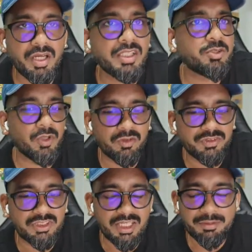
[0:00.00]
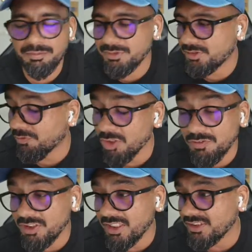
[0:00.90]
is one of
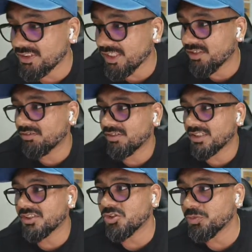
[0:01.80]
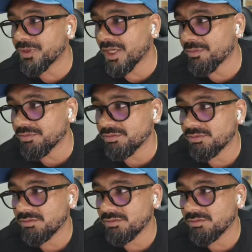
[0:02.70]
the things that as a new PM,